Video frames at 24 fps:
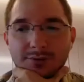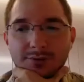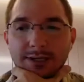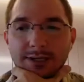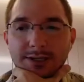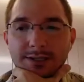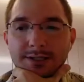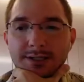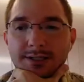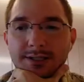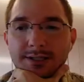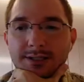
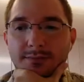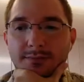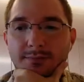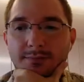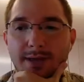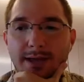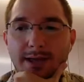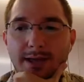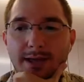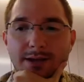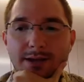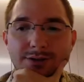easy to
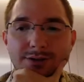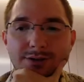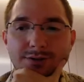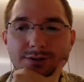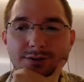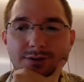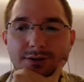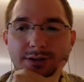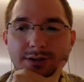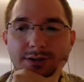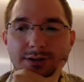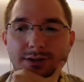manage
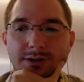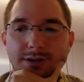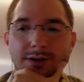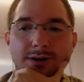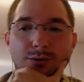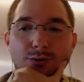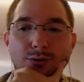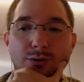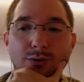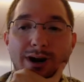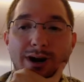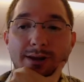the
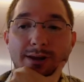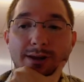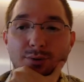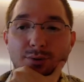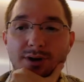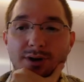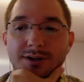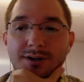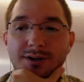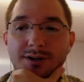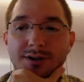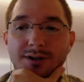writing
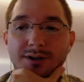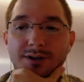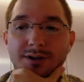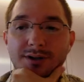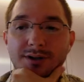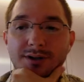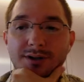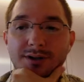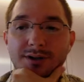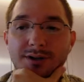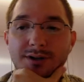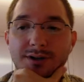process with
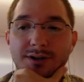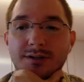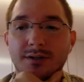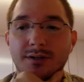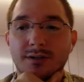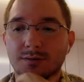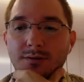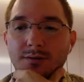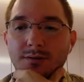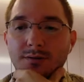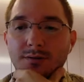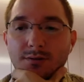students.
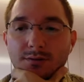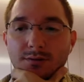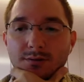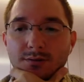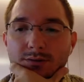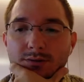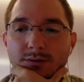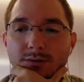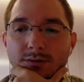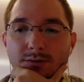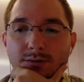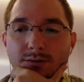
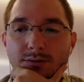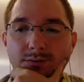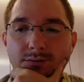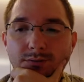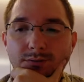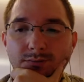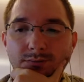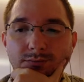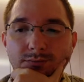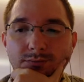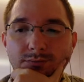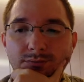
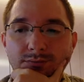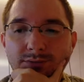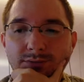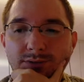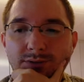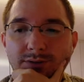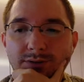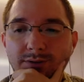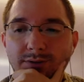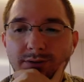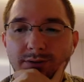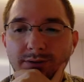
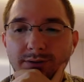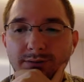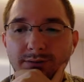Definitely.